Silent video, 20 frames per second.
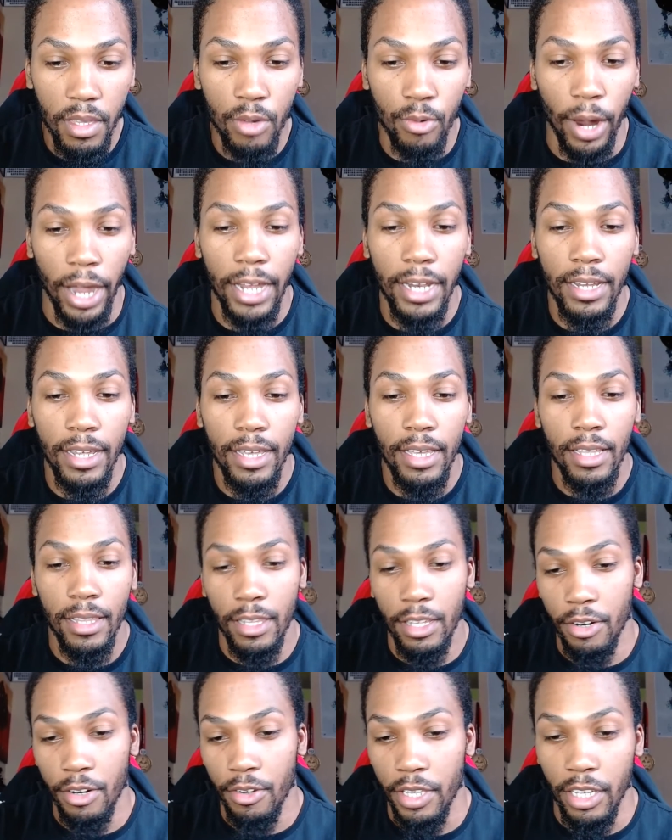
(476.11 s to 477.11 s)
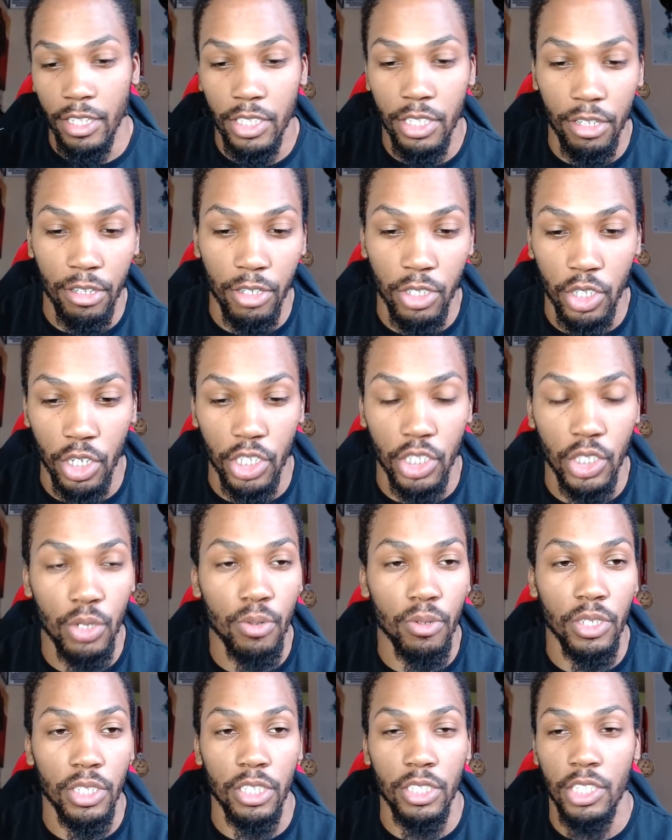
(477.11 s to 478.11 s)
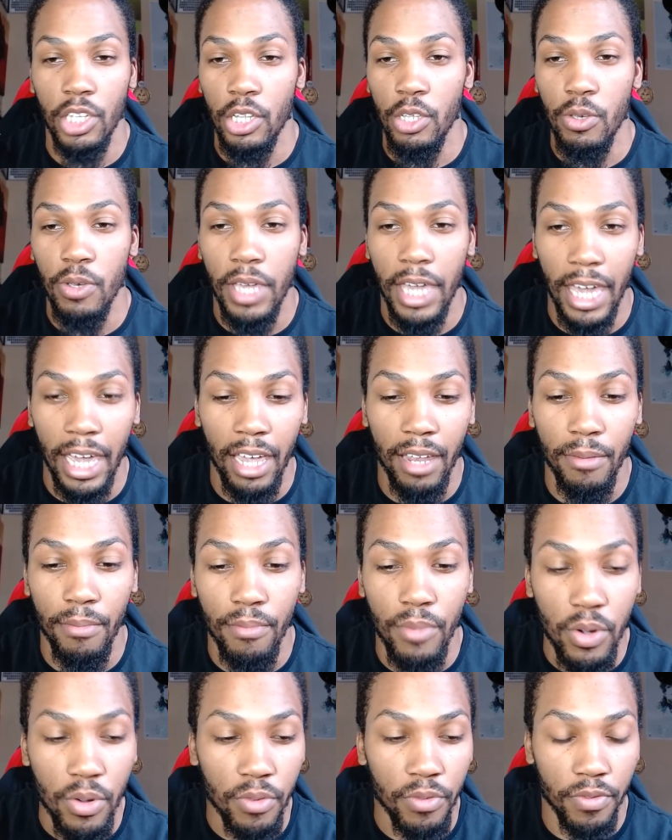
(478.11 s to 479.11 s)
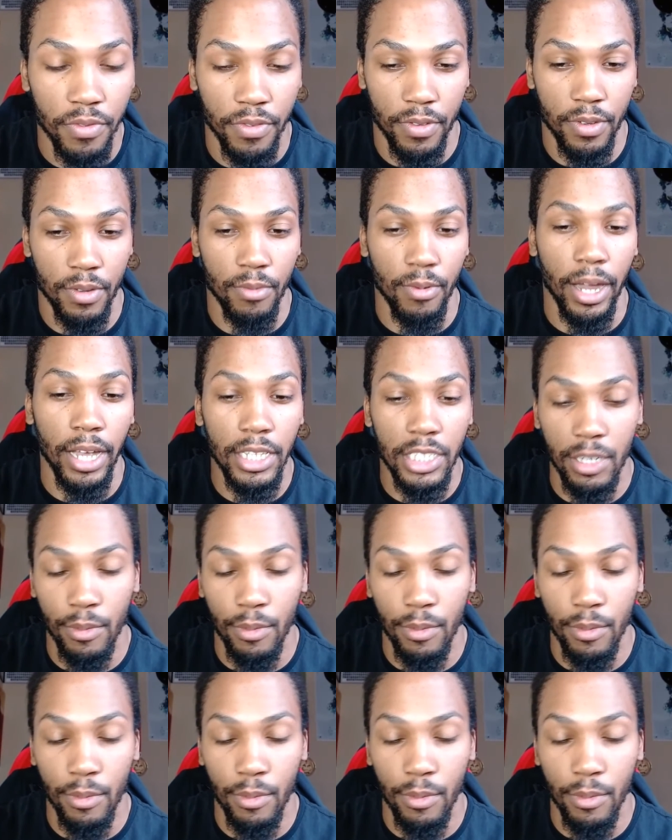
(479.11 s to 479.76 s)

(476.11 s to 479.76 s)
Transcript: right? Literally until you're just noodles, until you can't move, right?